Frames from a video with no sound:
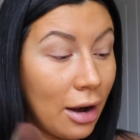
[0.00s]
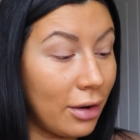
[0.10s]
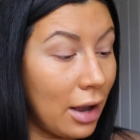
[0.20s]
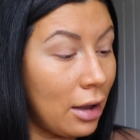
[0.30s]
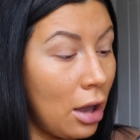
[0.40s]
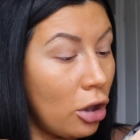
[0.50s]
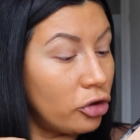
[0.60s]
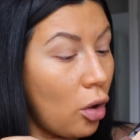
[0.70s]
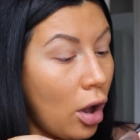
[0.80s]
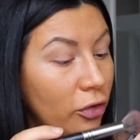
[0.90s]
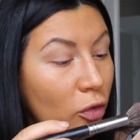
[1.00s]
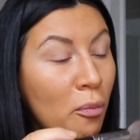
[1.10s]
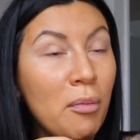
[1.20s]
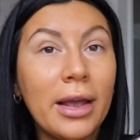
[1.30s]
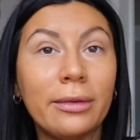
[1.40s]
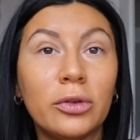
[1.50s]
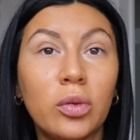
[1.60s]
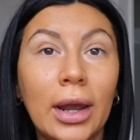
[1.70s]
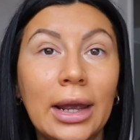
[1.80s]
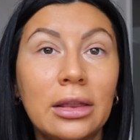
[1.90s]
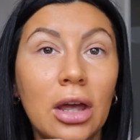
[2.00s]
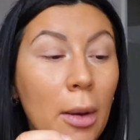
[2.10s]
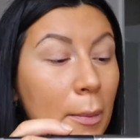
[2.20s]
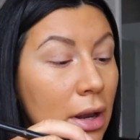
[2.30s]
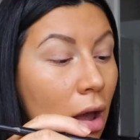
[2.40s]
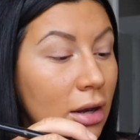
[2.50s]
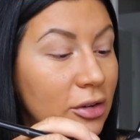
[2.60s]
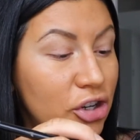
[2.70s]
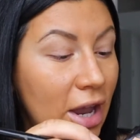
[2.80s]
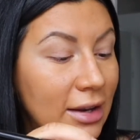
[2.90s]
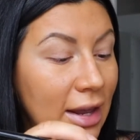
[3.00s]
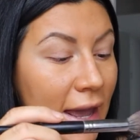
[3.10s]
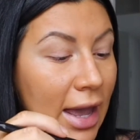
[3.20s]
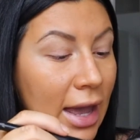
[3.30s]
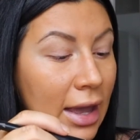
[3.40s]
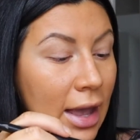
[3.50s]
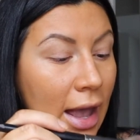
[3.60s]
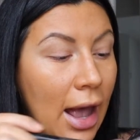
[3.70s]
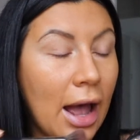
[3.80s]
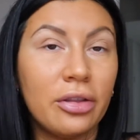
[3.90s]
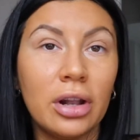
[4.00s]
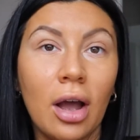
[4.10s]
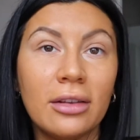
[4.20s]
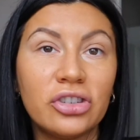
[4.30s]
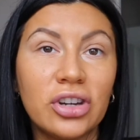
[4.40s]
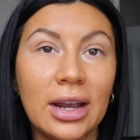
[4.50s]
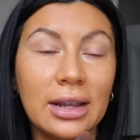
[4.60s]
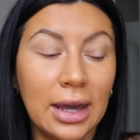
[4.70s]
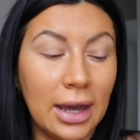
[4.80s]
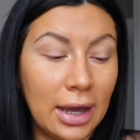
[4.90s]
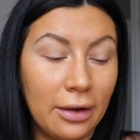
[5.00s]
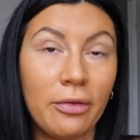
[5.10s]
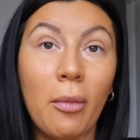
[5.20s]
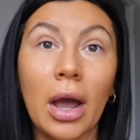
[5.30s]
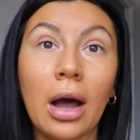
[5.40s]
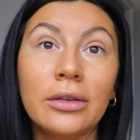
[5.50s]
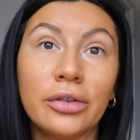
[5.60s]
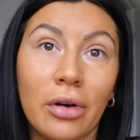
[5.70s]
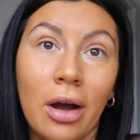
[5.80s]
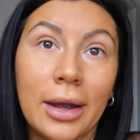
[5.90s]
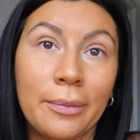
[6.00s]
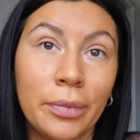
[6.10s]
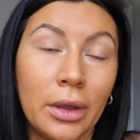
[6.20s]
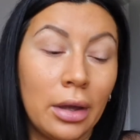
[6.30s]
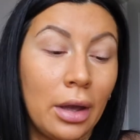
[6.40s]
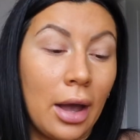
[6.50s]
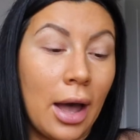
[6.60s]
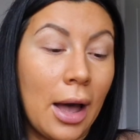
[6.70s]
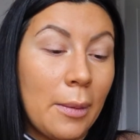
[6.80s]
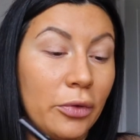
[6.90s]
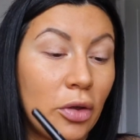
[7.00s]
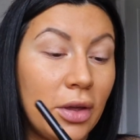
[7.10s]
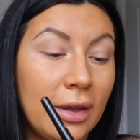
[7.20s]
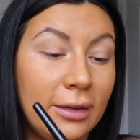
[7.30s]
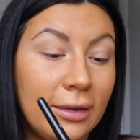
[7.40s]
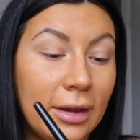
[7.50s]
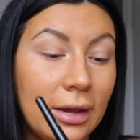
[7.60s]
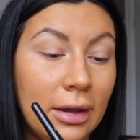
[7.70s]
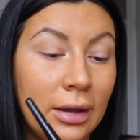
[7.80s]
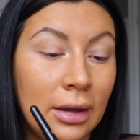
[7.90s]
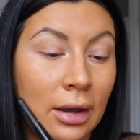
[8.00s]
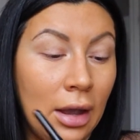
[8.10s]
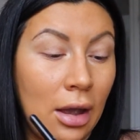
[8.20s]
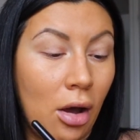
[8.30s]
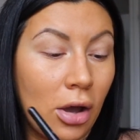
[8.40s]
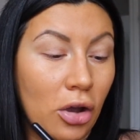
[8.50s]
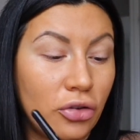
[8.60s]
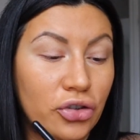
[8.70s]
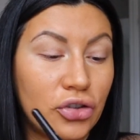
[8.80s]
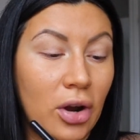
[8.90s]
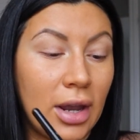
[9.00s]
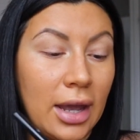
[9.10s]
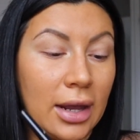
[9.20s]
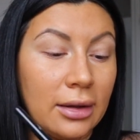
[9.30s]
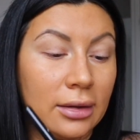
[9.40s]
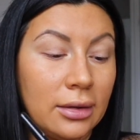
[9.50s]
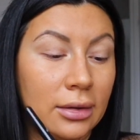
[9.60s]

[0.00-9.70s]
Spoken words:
area. So I sort of mix between the banana shade here and the lighter shade here for my under eye. So this, I go straight in,